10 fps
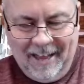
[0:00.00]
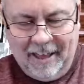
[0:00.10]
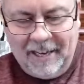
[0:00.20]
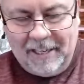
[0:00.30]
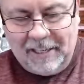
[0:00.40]

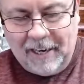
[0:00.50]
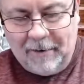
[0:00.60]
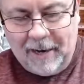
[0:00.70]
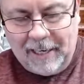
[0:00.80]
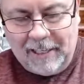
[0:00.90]
things that
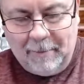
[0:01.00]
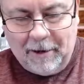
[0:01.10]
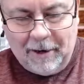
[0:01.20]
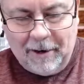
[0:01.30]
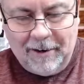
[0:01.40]
sound nasty
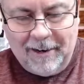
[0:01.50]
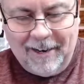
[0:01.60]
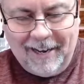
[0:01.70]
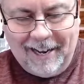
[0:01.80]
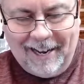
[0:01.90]
but aren't.
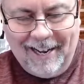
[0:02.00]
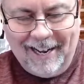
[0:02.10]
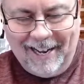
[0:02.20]
What,